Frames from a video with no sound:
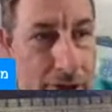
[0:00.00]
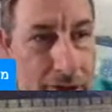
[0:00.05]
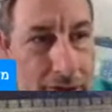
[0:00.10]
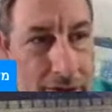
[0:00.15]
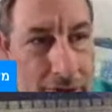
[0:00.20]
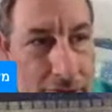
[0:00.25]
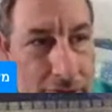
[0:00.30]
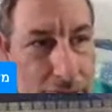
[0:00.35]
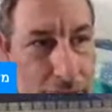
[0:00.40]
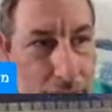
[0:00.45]

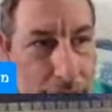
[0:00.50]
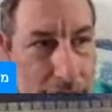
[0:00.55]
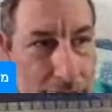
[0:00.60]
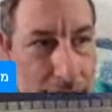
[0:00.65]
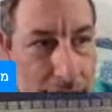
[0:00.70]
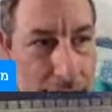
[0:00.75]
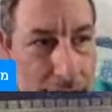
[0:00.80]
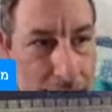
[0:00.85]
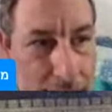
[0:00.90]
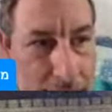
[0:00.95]
year.
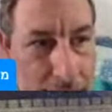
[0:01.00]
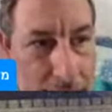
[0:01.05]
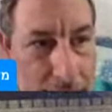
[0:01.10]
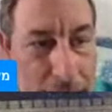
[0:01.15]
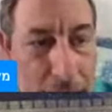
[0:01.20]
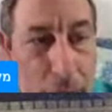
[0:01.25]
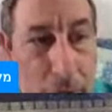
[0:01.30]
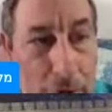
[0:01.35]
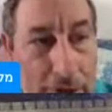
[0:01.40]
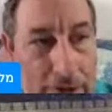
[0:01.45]

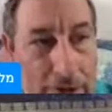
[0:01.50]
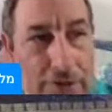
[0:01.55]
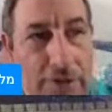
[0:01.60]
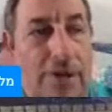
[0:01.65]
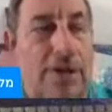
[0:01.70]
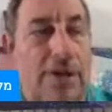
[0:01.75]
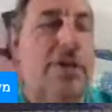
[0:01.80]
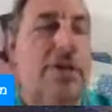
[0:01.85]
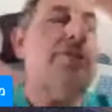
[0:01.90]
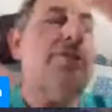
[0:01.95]
The
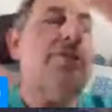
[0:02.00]
Israelites are